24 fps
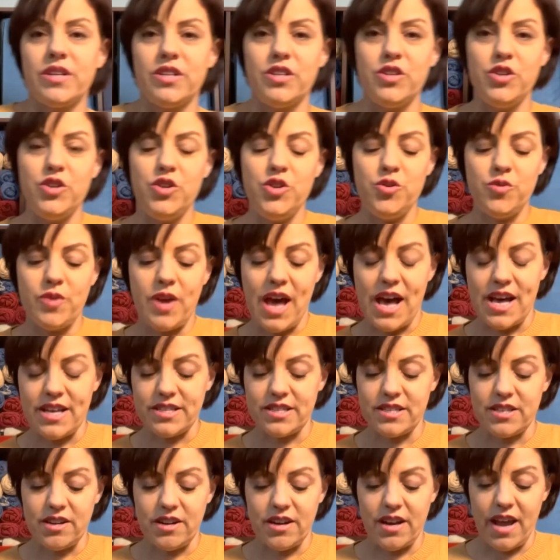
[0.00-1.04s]
new
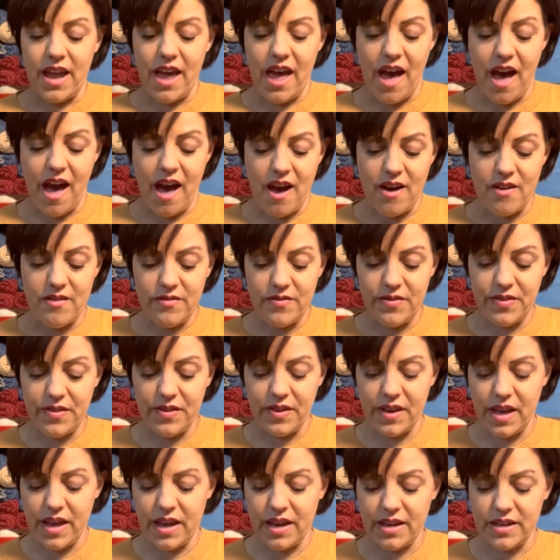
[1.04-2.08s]
cast on I have,
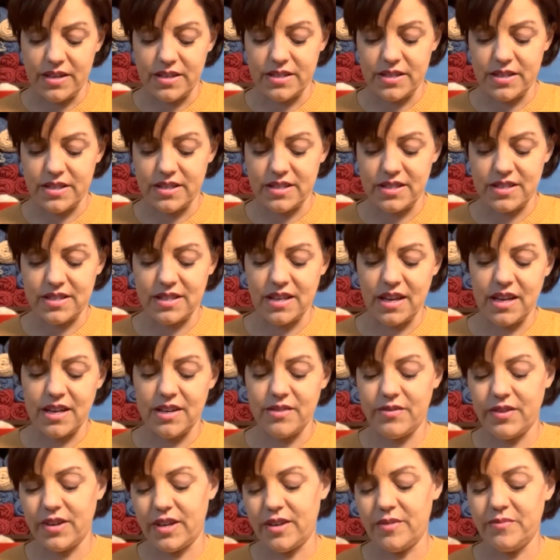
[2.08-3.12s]
and this is kind
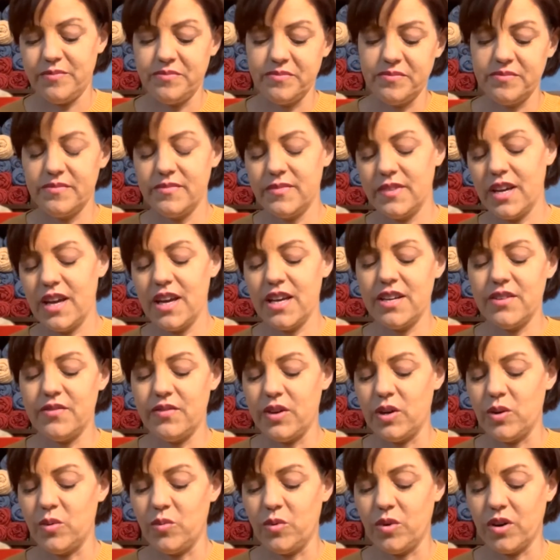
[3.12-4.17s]
of a
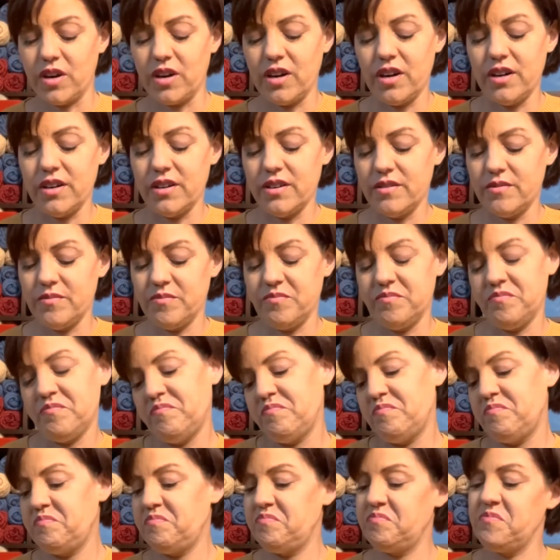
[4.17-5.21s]
work on
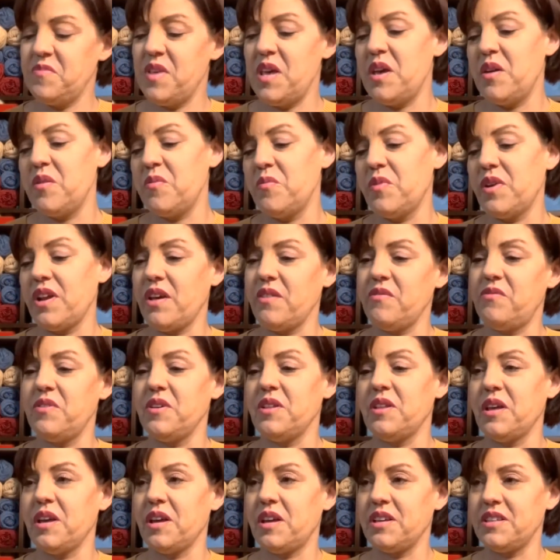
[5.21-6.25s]
it when I feel
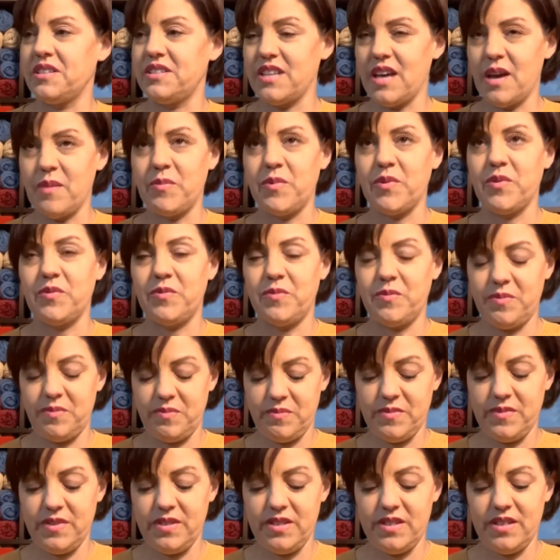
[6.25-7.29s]
like it type of
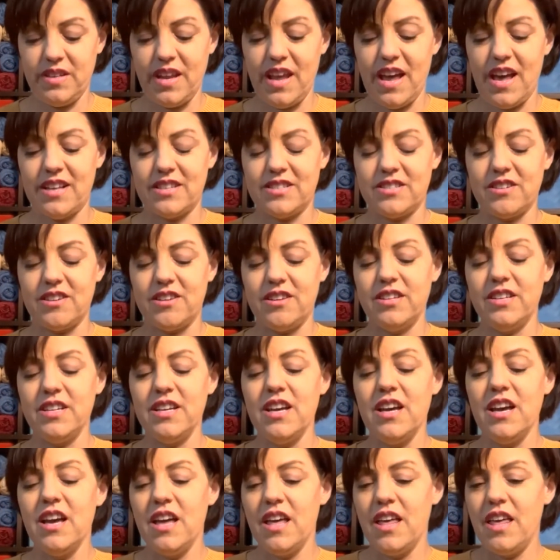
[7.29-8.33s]
cast on,
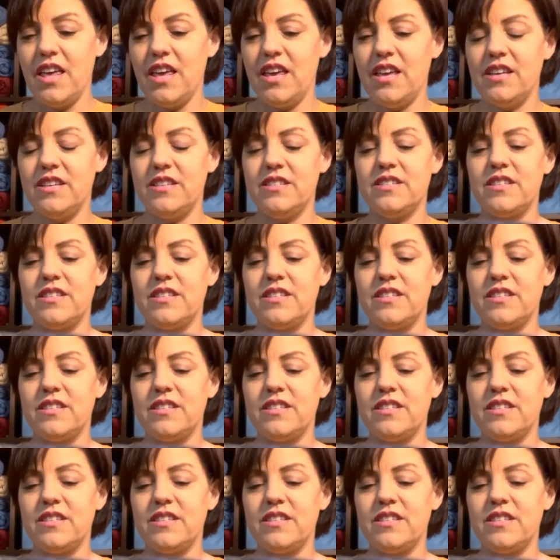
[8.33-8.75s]
is